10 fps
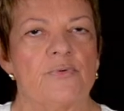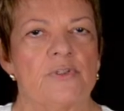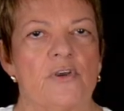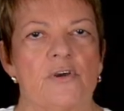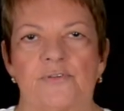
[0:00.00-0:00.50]

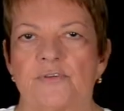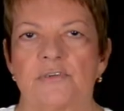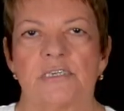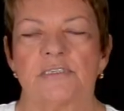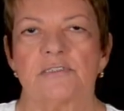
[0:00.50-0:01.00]
with God through
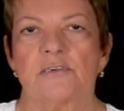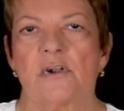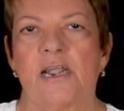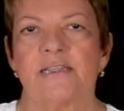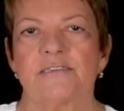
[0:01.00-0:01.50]
Jesus
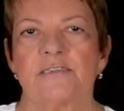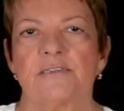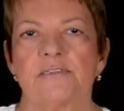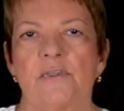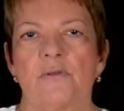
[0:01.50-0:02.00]
Christ,
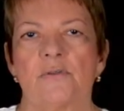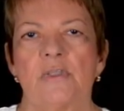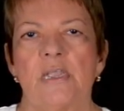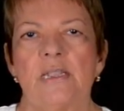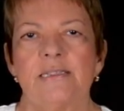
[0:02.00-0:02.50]
and so
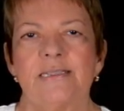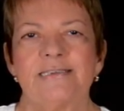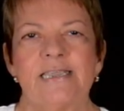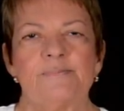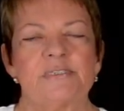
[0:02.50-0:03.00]
the
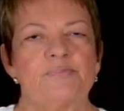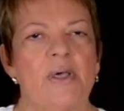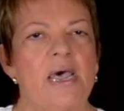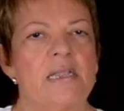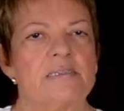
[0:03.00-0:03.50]
deepest
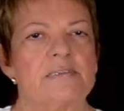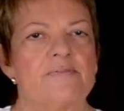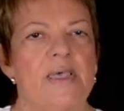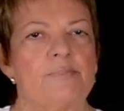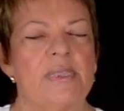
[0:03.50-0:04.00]
parts
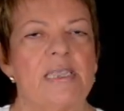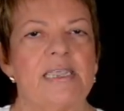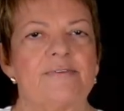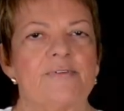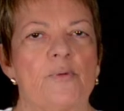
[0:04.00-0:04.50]
of our
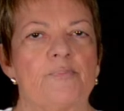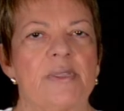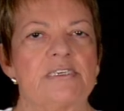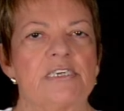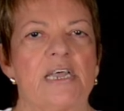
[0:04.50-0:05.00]
being have not
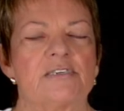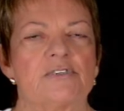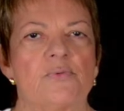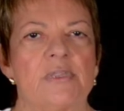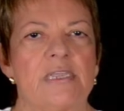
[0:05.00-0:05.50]
been
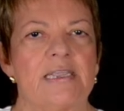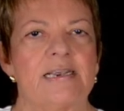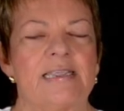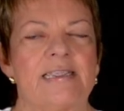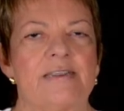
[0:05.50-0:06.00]
touched with
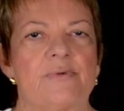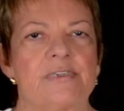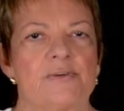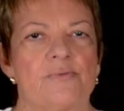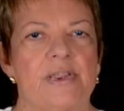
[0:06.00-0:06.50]
healing and
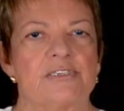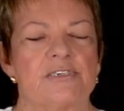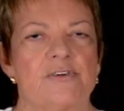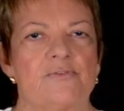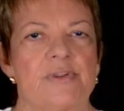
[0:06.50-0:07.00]

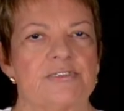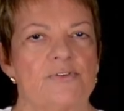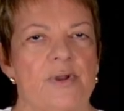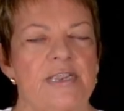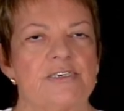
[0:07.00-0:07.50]
resurrection and
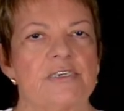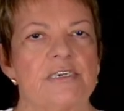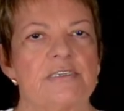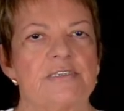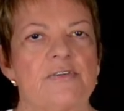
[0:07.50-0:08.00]

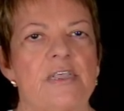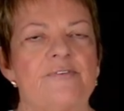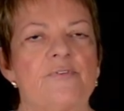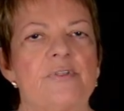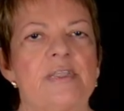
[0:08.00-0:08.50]
restoration, and so
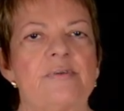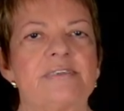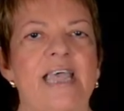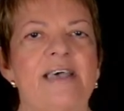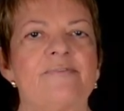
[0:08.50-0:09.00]
therefore there
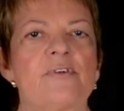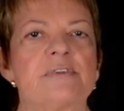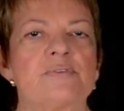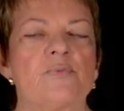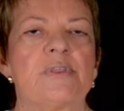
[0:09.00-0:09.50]
is
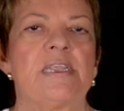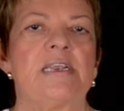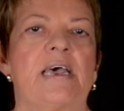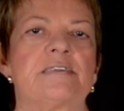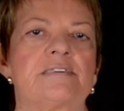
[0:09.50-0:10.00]
avarice
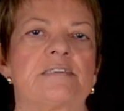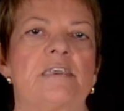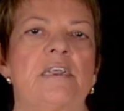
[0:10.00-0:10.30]
within us,